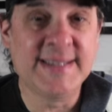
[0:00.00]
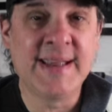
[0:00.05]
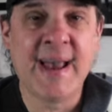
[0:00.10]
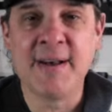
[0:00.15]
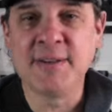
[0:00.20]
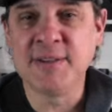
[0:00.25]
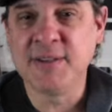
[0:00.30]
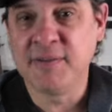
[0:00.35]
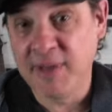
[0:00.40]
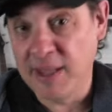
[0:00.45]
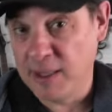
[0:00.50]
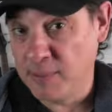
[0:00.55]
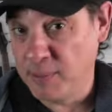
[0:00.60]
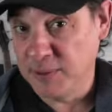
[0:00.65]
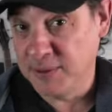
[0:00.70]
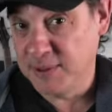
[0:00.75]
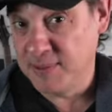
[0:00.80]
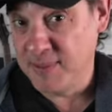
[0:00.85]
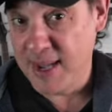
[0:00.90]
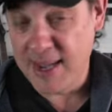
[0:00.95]
sounds available
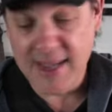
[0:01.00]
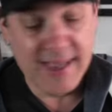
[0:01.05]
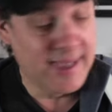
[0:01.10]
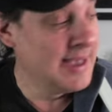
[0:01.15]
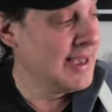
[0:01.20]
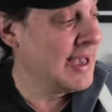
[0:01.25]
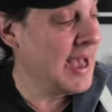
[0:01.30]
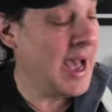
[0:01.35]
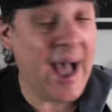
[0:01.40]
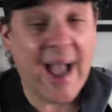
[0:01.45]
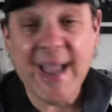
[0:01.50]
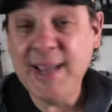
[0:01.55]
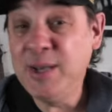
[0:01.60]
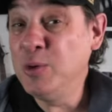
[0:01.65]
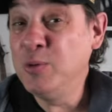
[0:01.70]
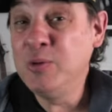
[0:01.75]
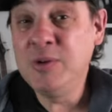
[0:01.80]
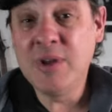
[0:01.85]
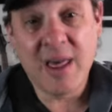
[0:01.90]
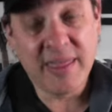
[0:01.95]
to me. I
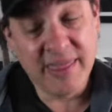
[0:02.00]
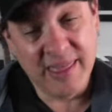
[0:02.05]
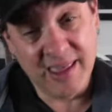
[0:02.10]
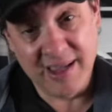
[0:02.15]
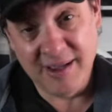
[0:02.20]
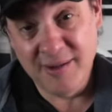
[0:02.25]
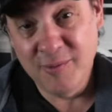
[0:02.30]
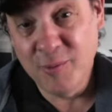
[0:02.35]
knew nothing.